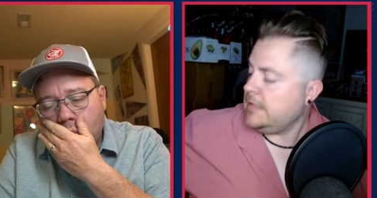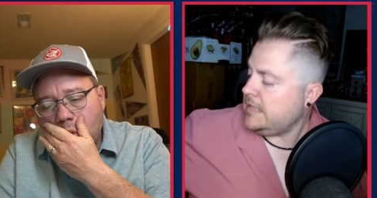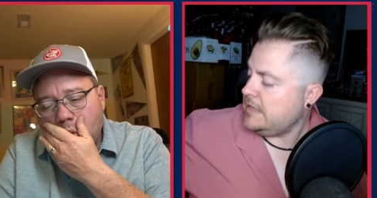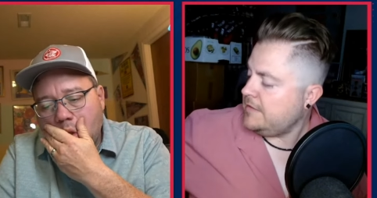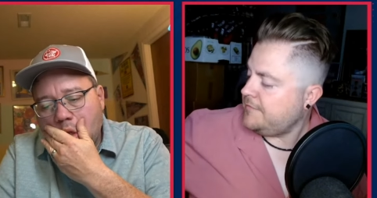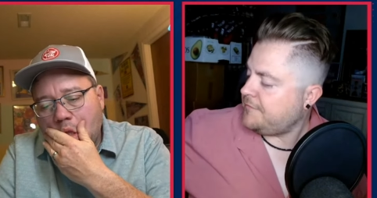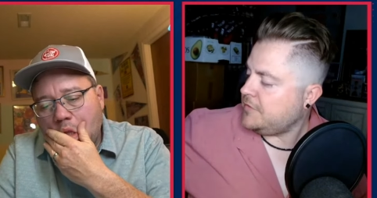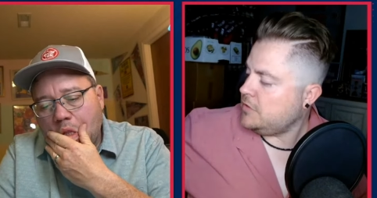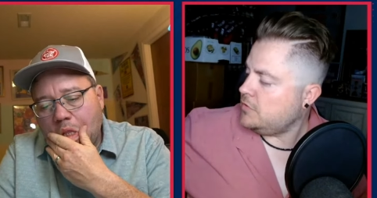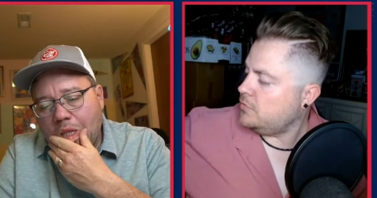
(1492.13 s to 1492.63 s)

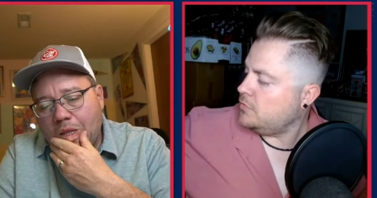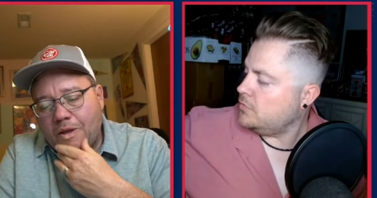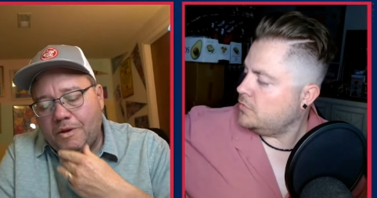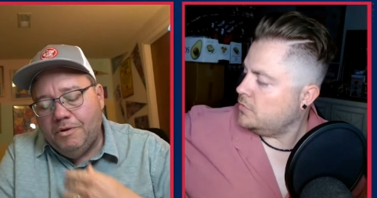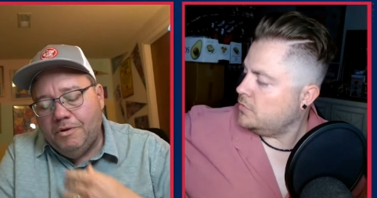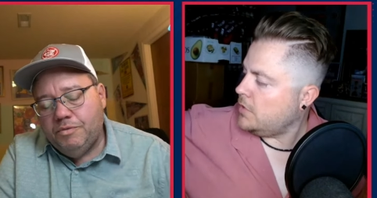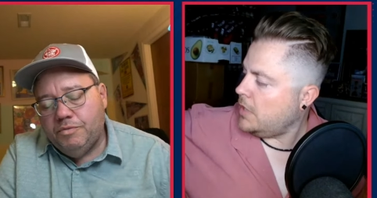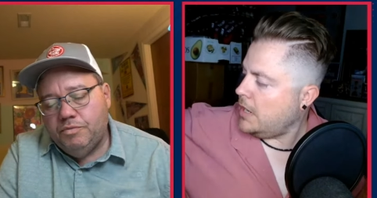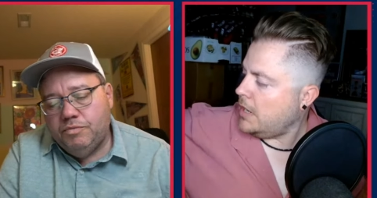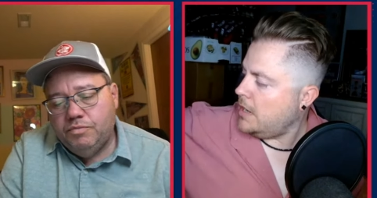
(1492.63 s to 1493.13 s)
Speaker 1: If
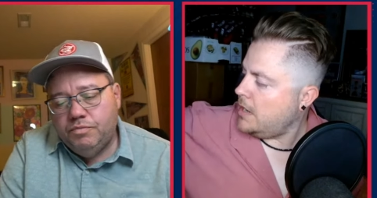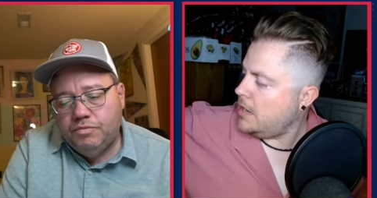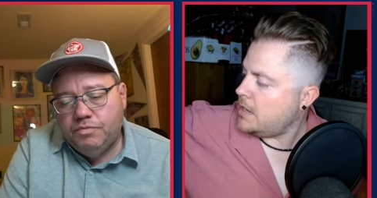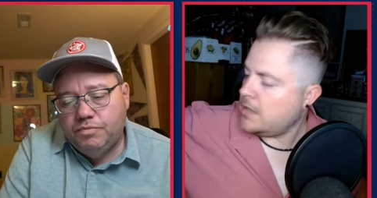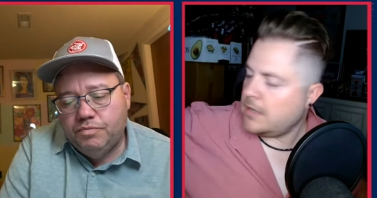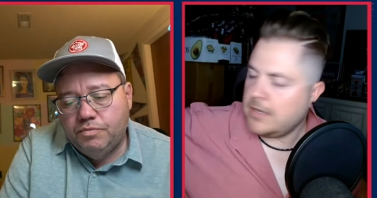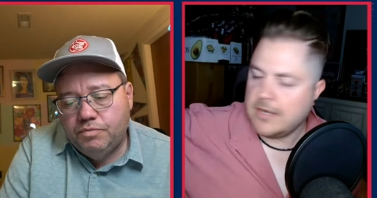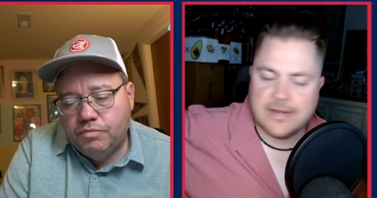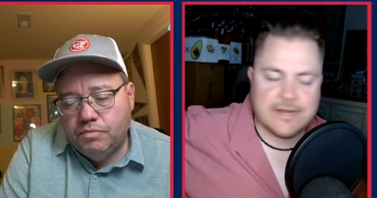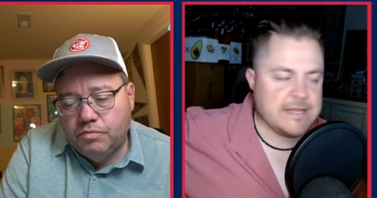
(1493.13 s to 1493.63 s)
you
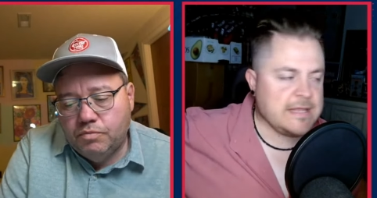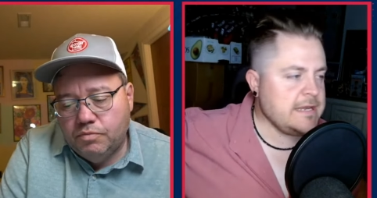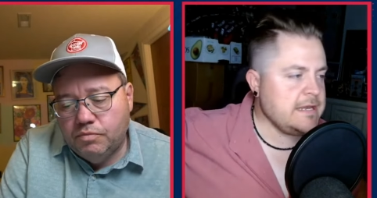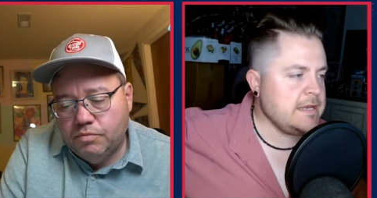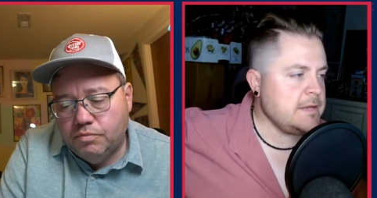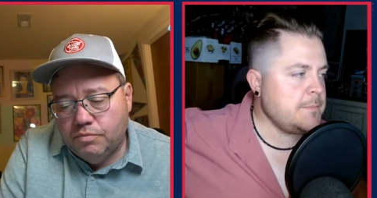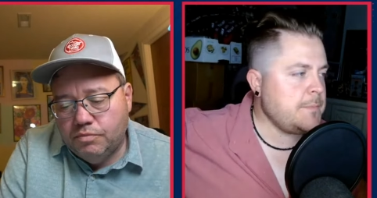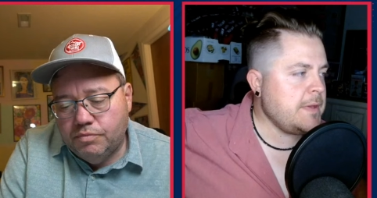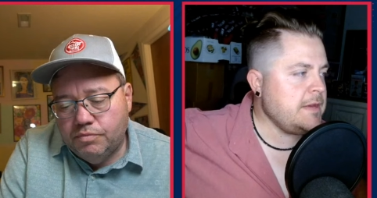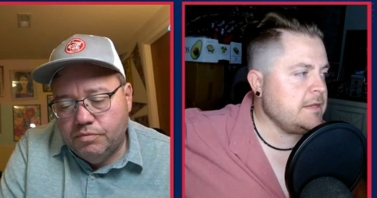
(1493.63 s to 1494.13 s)
are an
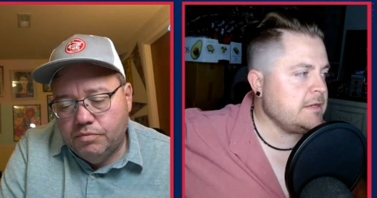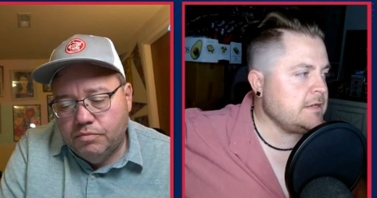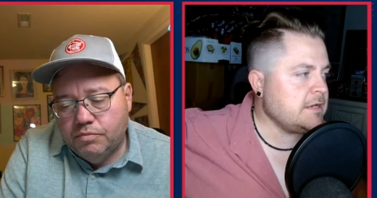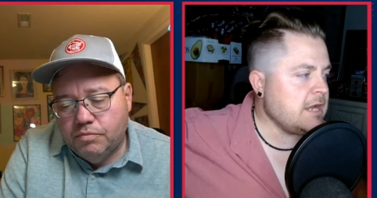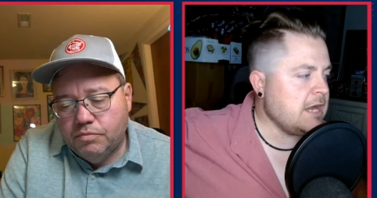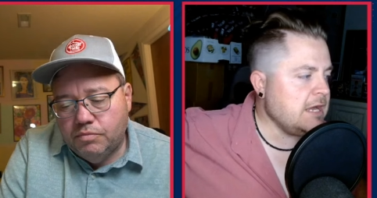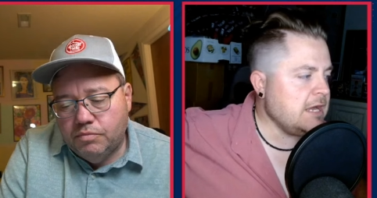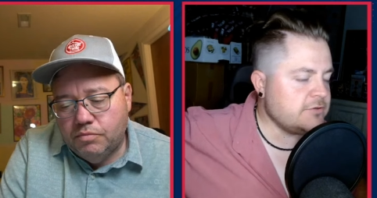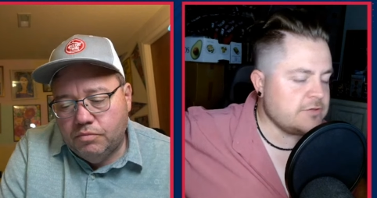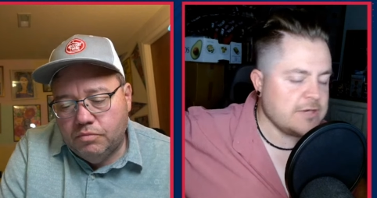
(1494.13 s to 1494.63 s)

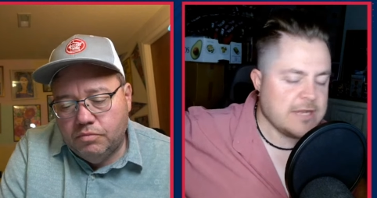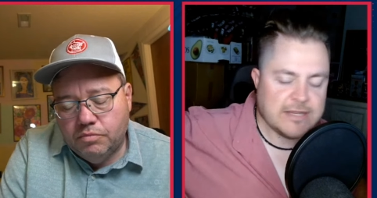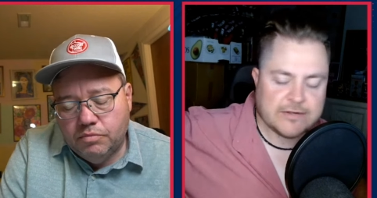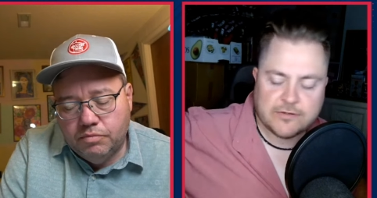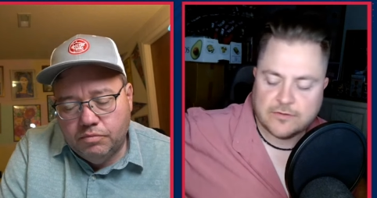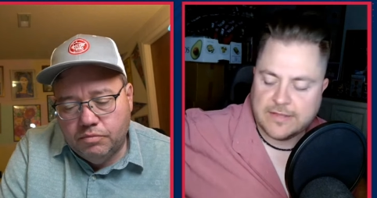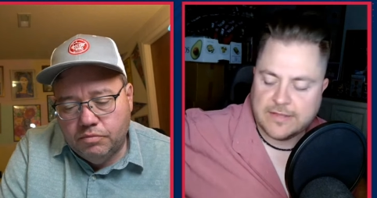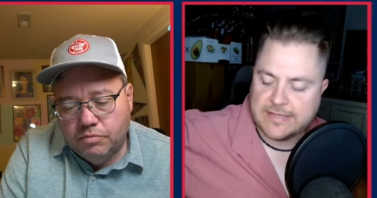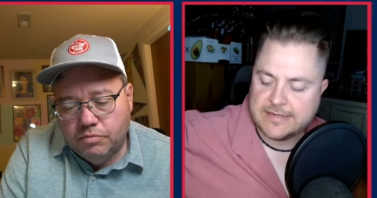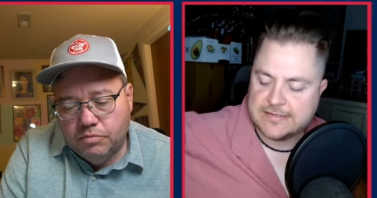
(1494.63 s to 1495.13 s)
independent
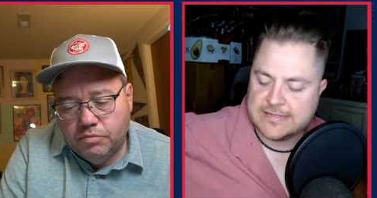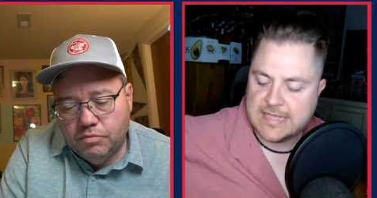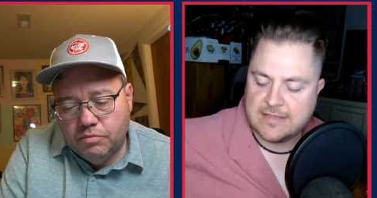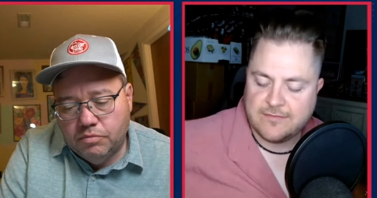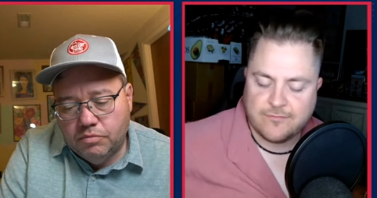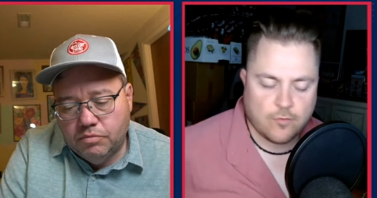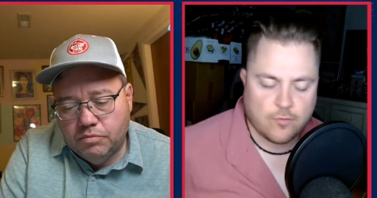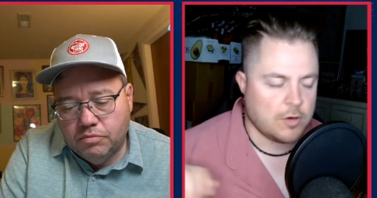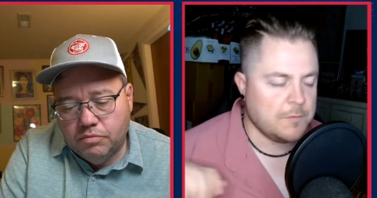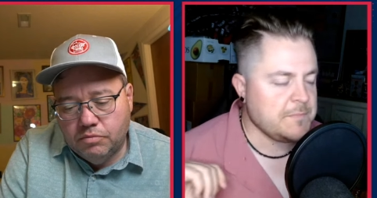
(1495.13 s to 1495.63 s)
contractor like
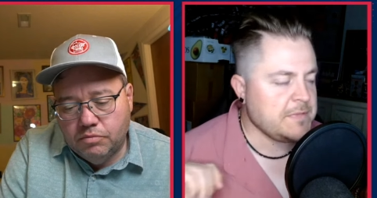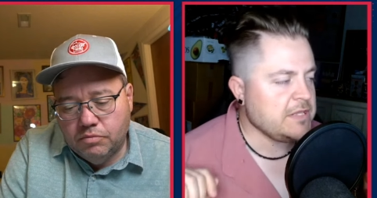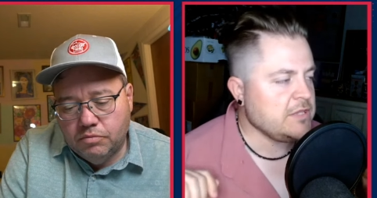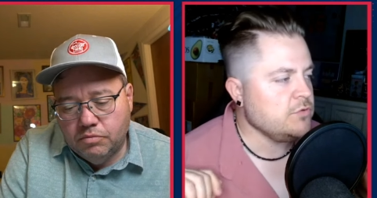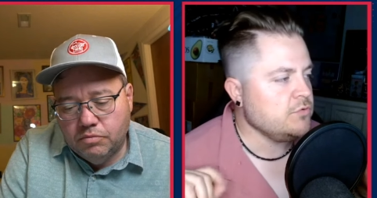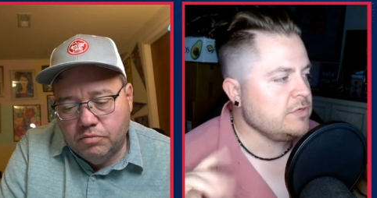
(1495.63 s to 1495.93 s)
Dave or me,